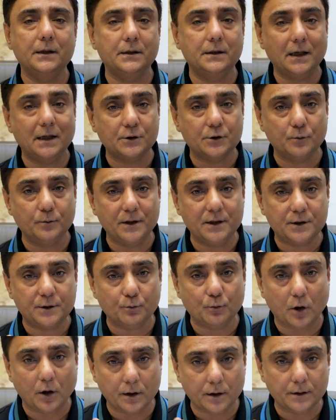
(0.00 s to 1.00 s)
It has to be
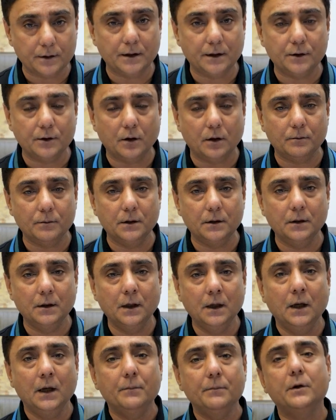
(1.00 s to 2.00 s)
smaller than normal,
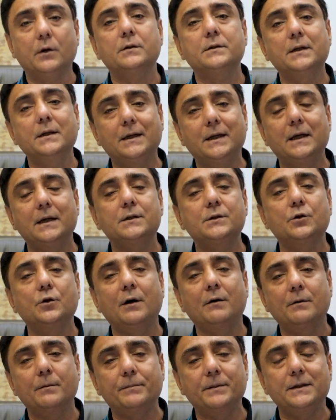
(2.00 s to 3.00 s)
because in case you
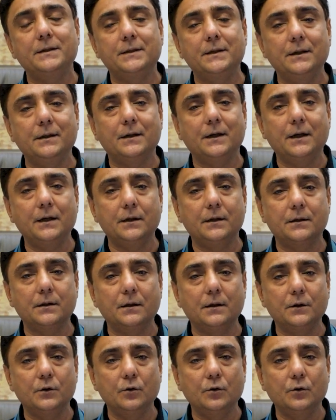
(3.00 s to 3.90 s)
have a PC rent,